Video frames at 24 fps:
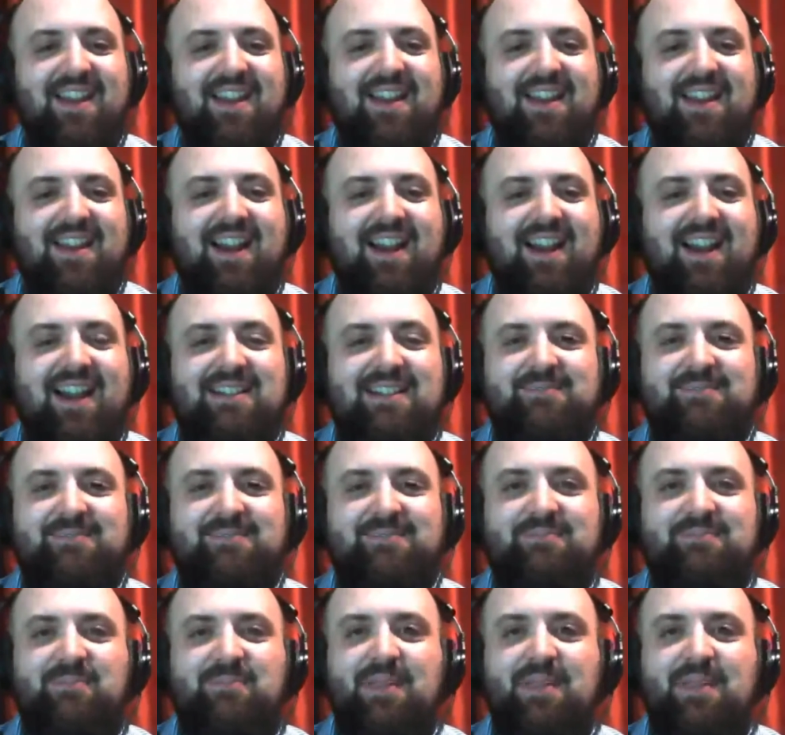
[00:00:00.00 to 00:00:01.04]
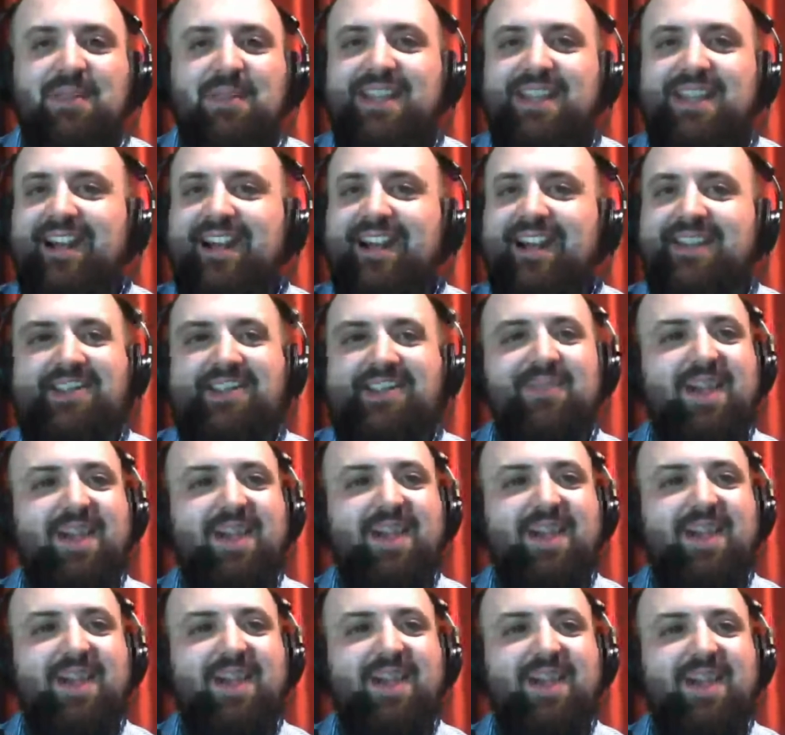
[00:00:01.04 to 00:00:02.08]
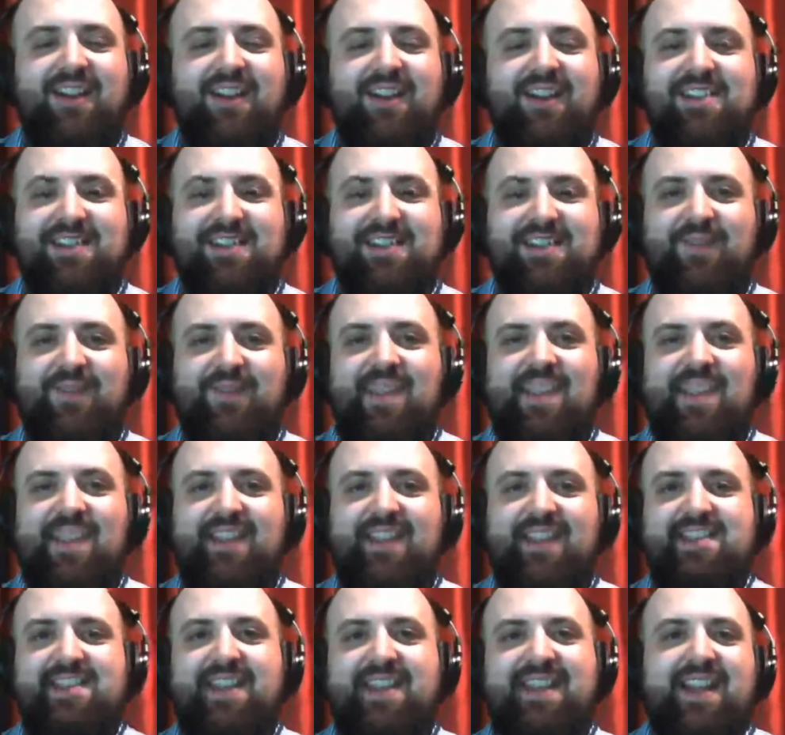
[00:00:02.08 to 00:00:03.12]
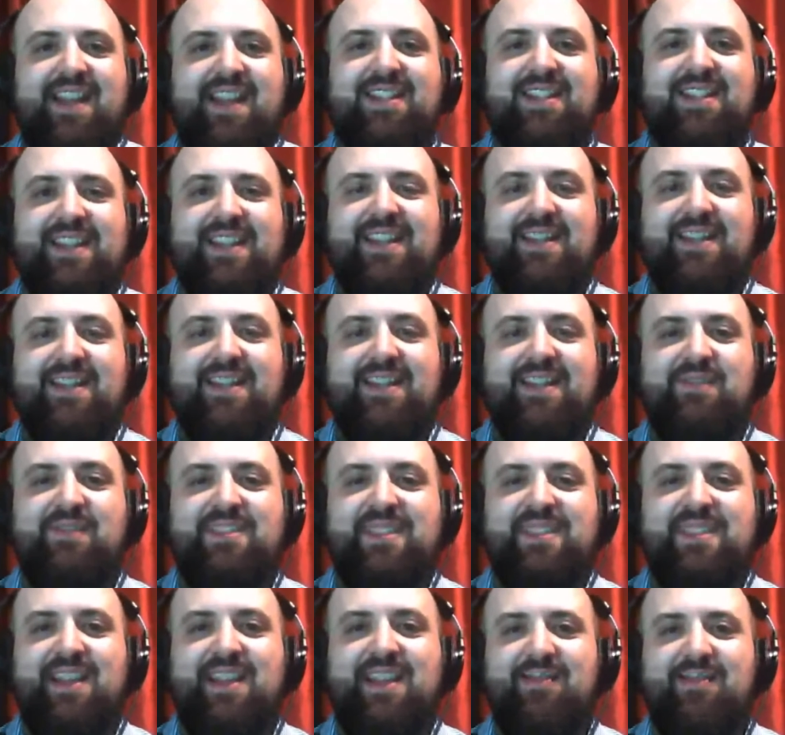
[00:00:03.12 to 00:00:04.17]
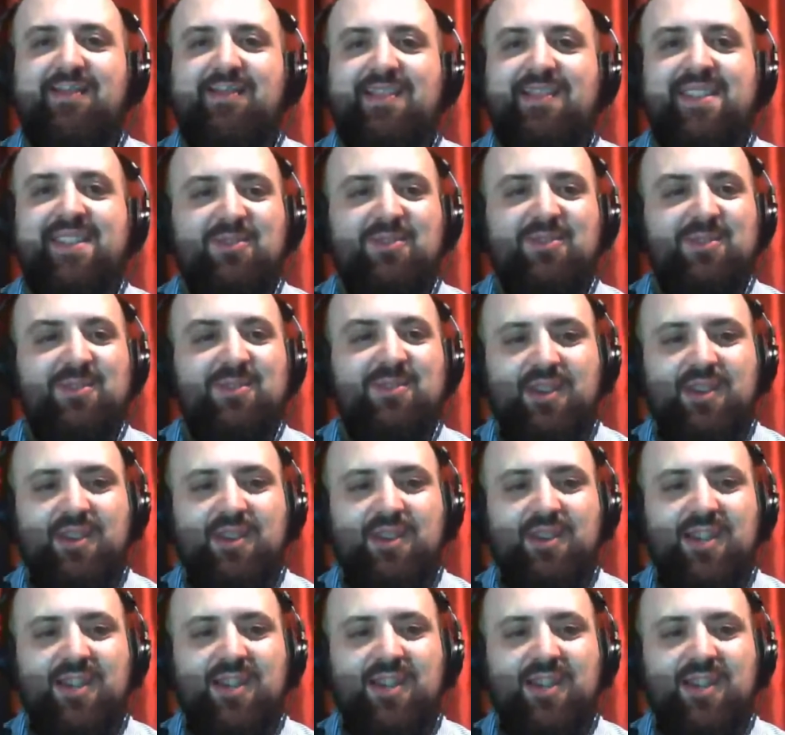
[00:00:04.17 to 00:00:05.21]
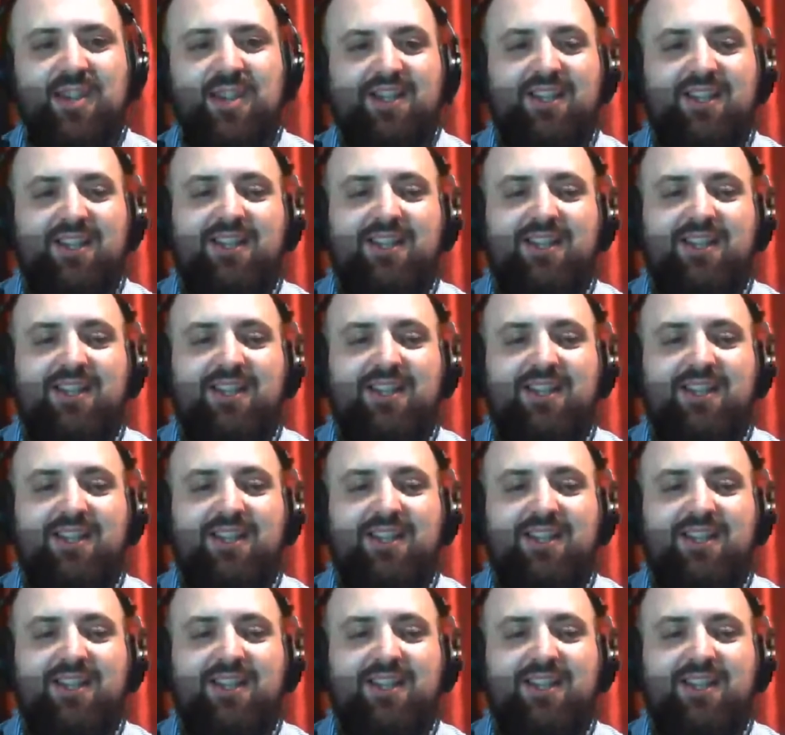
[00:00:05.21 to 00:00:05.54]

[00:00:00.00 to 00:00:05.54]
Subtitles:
But yeah, 5 stars. I feel like that's a headline in and of itself because I'm usually pretty reluctant.